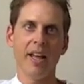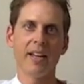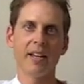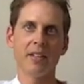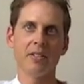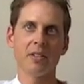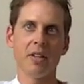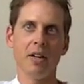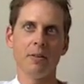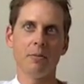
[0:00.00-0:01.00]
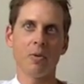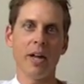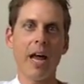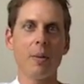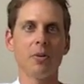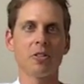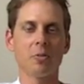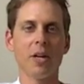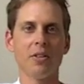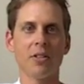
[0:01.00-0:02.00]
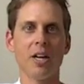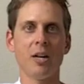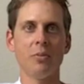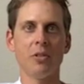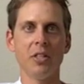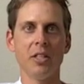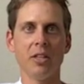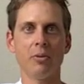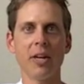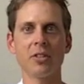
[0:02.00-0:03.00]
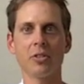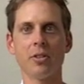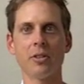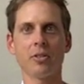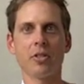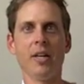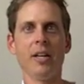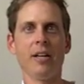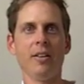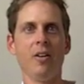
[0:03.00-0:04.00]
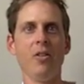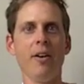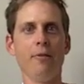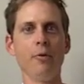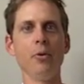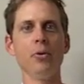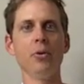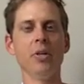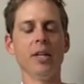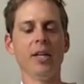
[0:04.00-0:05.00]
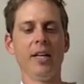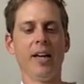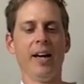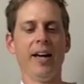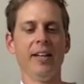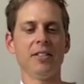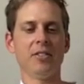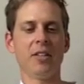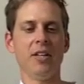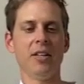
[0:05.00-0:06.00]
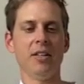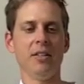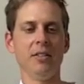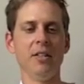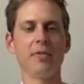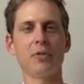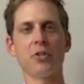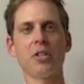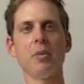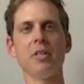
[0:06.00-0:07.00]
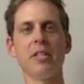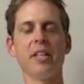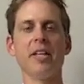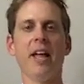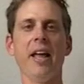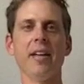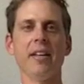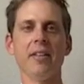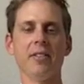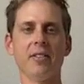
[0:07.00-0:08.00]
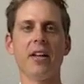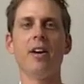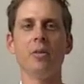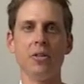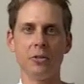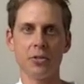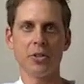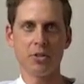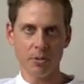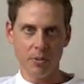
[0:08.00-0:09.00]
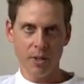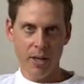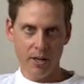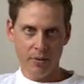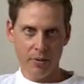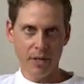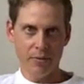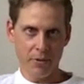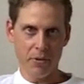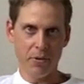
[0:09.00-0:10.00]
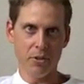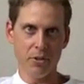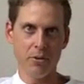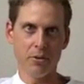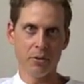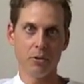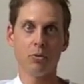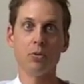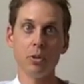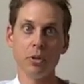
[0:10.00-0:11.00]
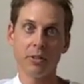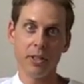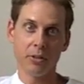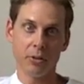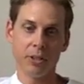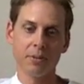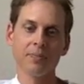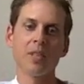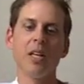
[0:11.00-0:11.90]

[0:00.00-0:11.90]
And what happens is by the time the race starts, all that food has left your stomach and is now in your system and ready for you to use. It's a really great trick.